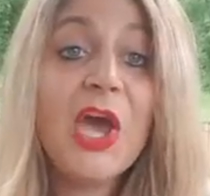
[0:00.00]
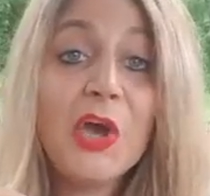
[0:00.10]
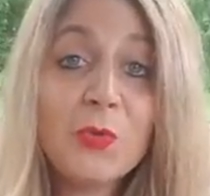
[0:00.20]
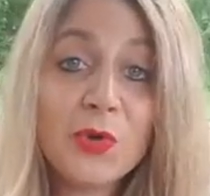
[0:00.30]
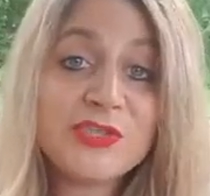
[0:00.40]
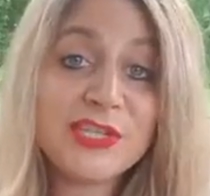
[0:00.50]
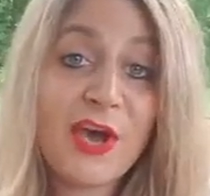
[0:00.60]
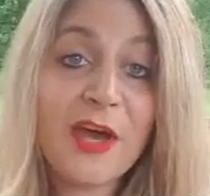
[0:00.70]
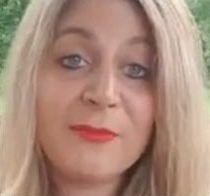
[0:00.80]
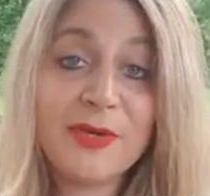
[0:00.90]
who wants to go
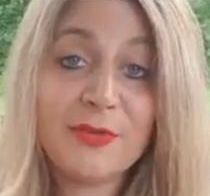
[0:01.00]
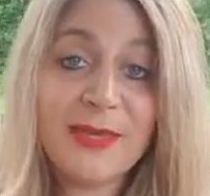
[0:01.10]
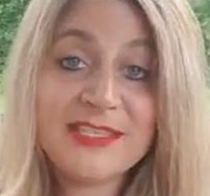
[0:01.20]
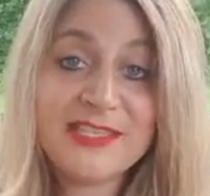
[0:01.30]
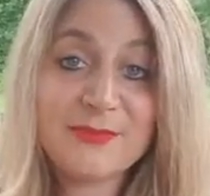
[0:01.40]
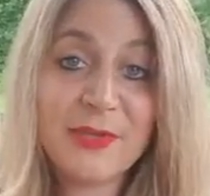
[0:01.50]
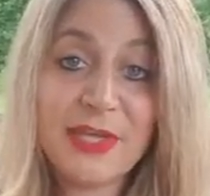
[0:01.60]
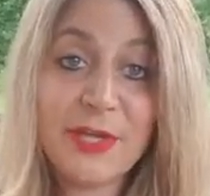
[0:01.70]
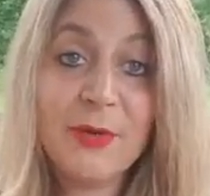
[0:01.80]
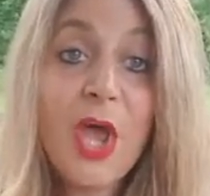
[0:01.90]
out and build a business with
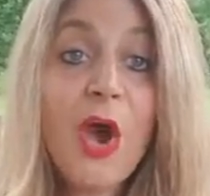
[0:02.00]
you,